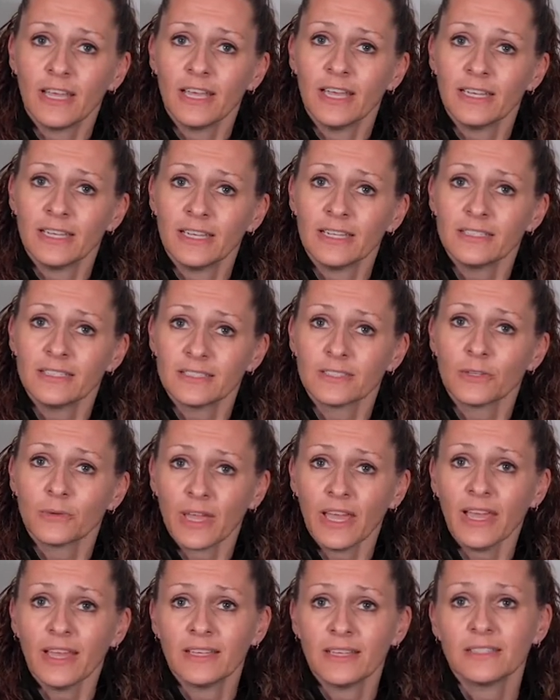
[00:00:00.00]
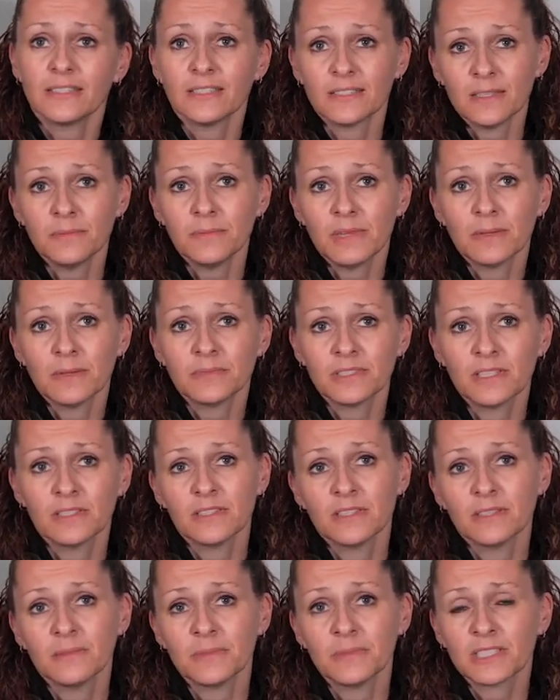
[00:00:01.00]
and it is okay to sometimes let
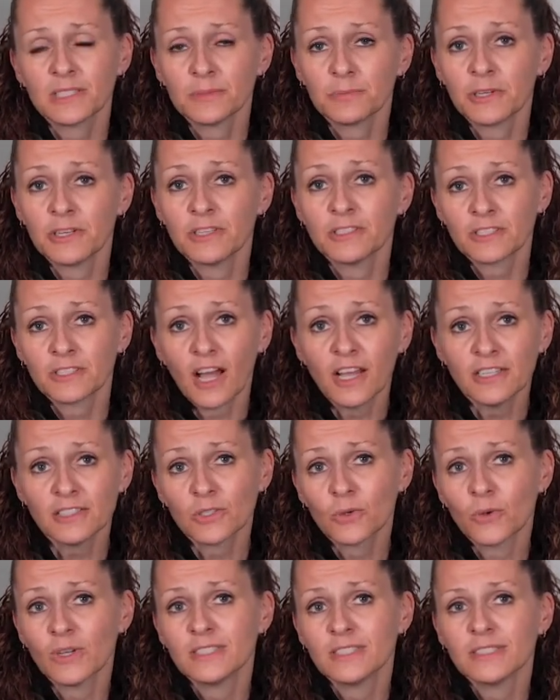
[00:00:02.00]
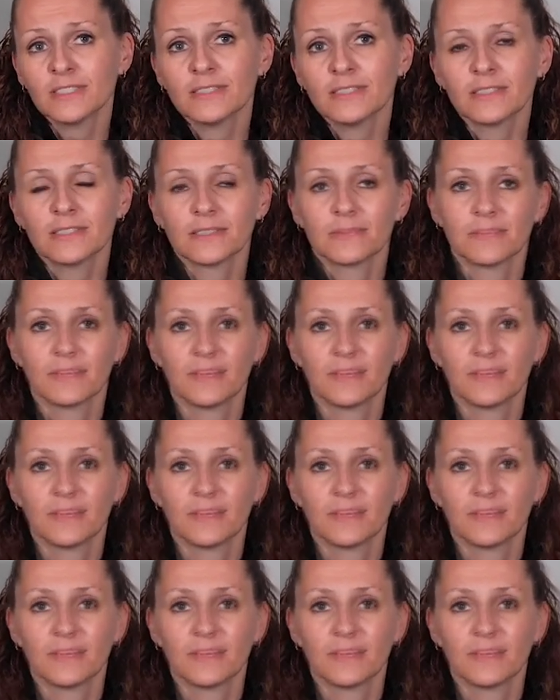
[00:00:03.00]
them experience consequences.